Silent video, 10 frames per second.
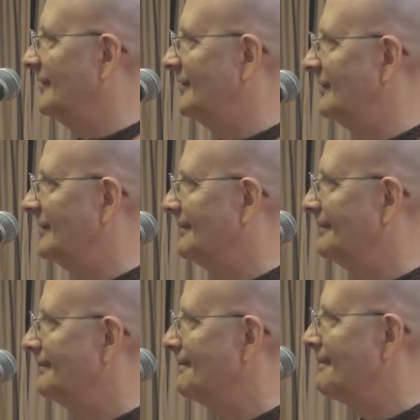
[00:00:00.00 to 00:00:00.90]
us.
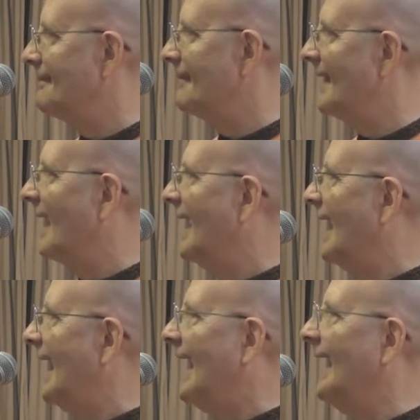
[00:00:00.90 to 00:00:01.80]

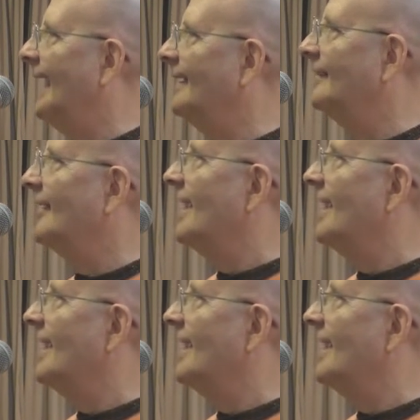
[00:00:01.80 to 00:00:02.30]
And